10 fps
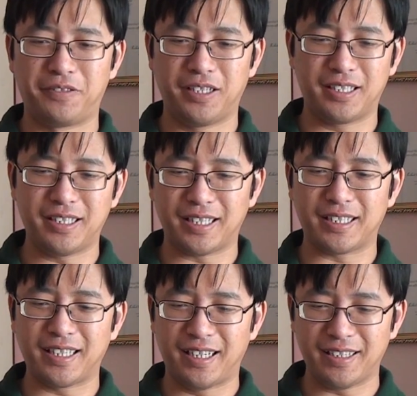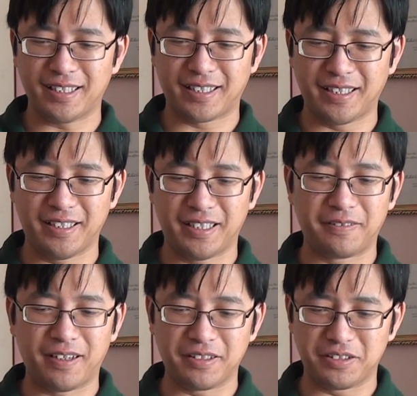You can't get it
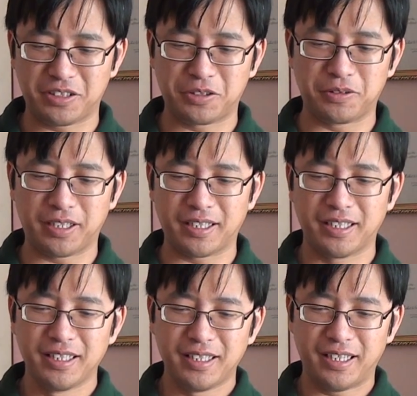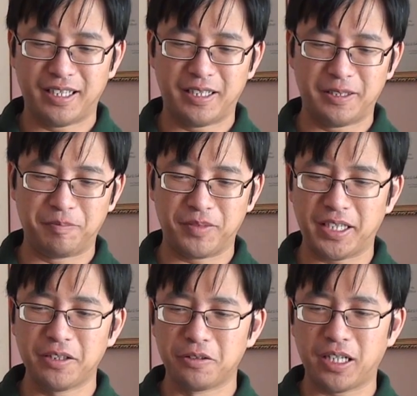around the string.
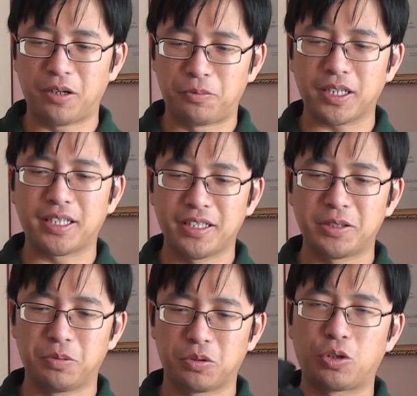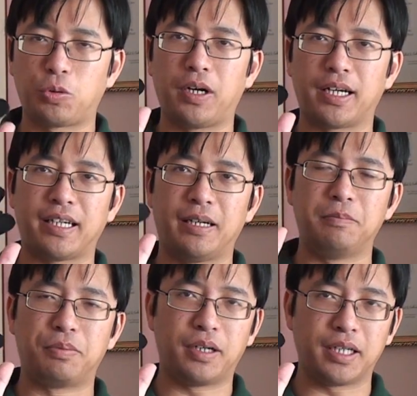I reckon this will crack
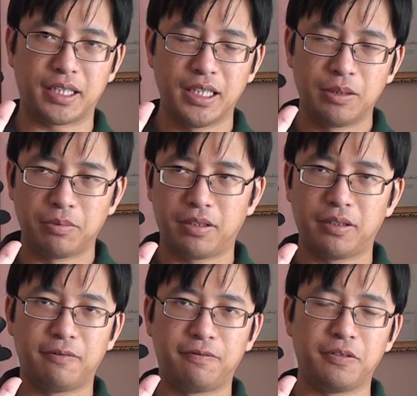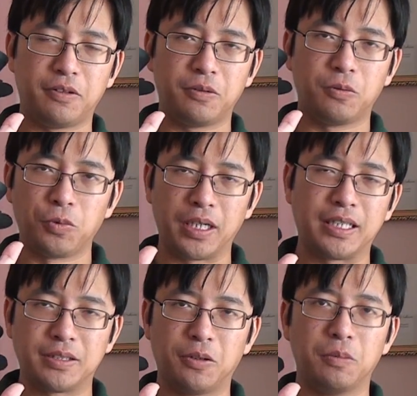and break within a few
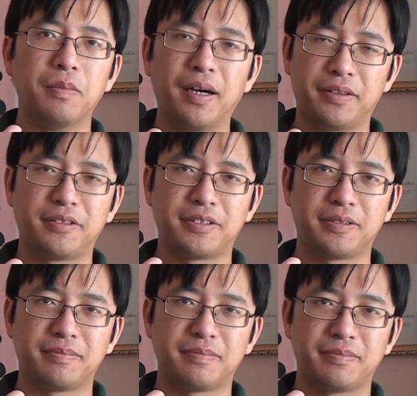weeks or months.